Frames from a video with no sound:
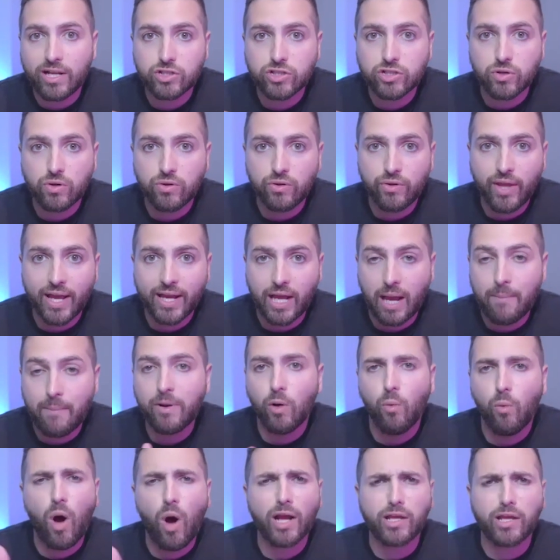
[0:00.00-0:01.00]
So like, I'm going to
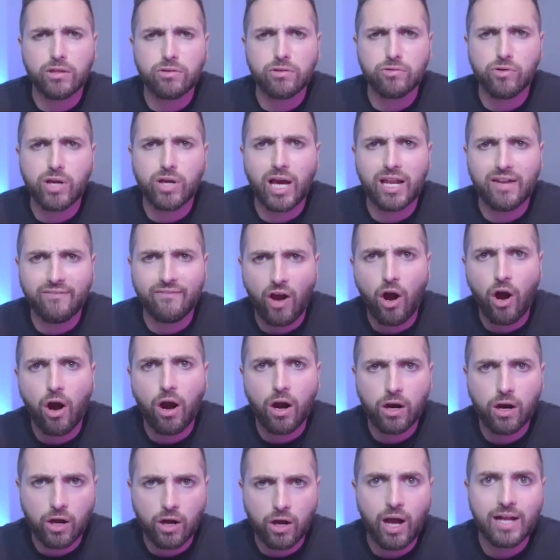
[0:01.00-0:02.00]
walk you through kind of
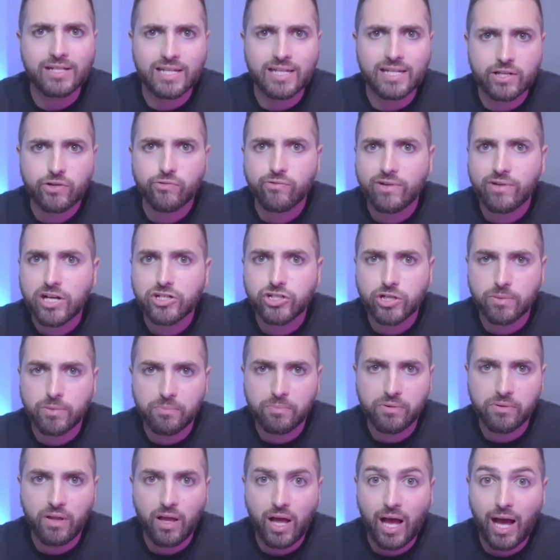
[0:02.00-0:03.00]
our content creation
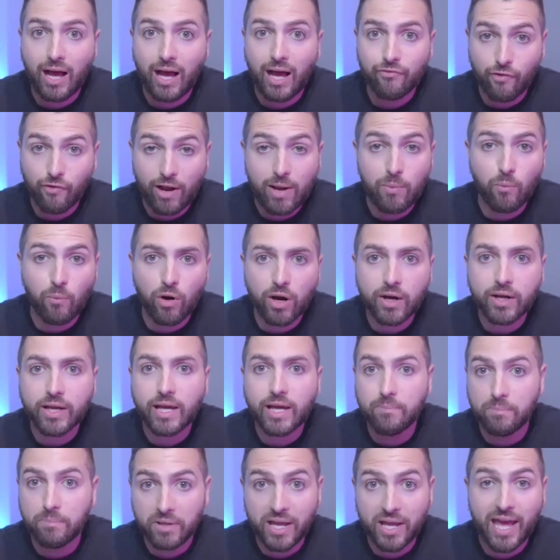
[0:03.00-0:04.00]
framework
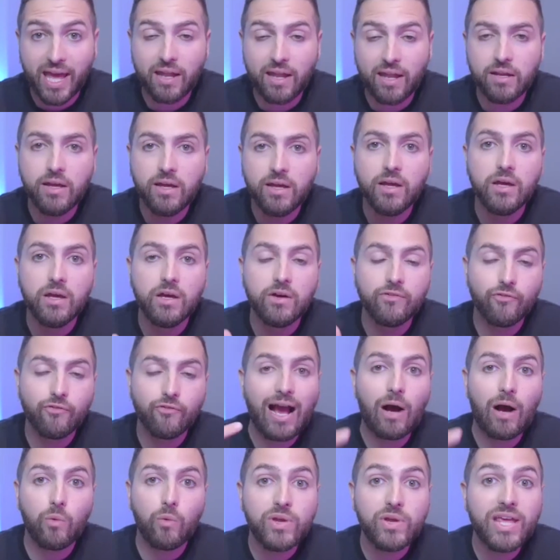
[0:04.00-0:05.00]
and plan for
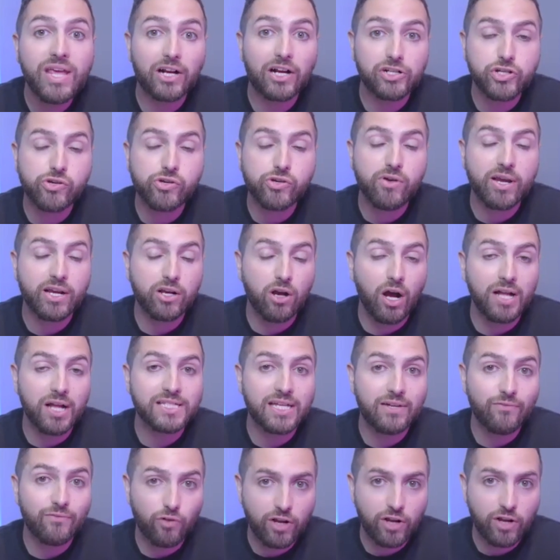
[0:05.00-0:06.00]
how we actually create
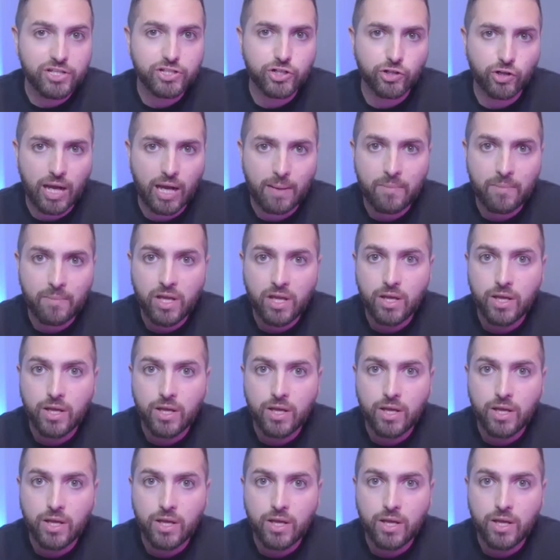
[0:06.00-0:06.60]
content for Instagram.